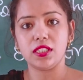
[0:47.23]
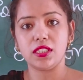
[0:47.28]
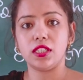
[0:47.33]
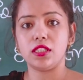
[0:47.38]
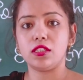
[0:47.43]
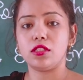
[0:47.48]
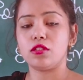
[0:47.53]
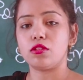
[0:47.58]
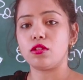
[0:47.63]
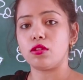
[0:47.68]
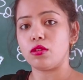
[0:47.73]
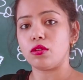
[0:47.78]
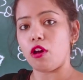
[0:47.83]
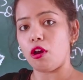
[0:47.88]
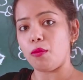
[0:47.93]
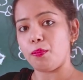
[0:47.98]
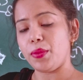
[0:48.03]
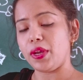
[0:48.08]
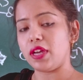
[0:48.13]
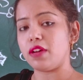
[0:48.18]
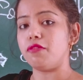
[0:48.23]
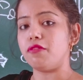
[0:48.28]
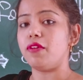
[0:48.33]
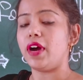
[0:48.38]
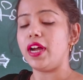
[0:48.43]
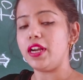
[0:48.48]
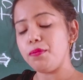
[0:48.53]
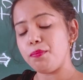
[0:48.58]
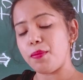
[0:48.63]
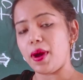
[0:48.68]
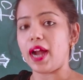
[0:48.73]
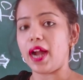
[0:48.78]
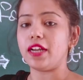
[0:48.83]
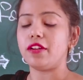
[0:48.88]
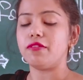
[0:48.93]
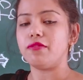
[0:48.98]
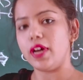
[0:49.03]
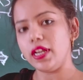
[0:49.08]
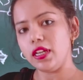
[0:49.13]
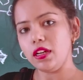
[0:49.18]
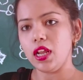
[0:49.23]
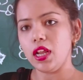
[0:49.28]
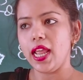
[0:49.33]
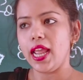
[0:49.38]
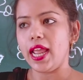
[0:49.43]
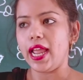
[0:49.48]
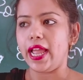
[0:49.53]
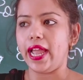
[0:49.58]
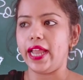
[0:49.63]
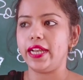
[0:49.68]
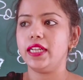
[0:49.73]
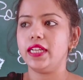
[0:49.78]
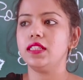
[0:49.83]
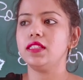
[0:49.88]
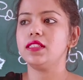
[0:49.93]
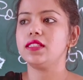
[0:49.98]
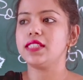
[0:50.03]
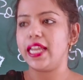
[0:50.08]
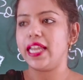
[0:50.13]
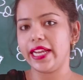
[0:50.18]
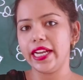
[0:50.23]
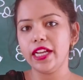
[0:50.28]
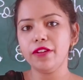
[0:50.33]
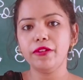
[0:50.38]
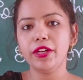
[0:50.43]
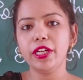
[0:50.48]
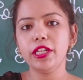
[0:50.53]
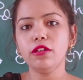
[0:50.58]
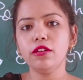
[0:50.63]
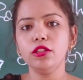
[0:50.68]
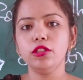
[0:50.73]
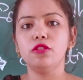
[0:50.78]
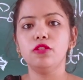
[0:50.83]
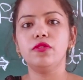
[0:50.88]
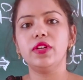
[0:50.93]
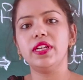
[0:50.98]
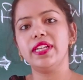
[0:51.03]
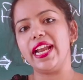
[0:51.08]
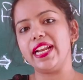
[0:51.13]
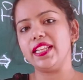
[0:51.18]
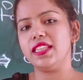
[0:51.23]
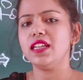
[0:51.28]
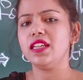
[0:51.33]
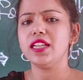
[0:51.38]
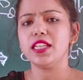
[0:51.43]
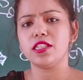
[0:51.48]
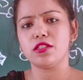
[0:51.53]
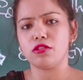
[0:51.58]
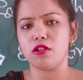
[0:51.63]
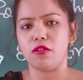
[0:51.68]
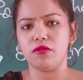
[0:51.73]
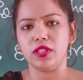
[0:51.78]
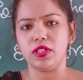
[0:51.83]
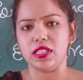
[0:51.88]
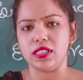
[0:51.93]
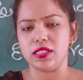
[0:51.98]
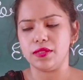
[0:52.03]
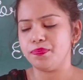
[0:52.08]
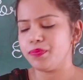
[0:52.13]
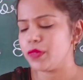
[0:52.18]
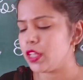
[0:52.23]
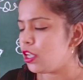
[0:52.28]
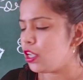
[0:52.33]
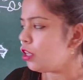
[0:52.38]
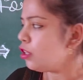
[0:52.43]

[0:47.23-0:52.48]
This is topic 1, part 1, and in second video you will get the rest of these.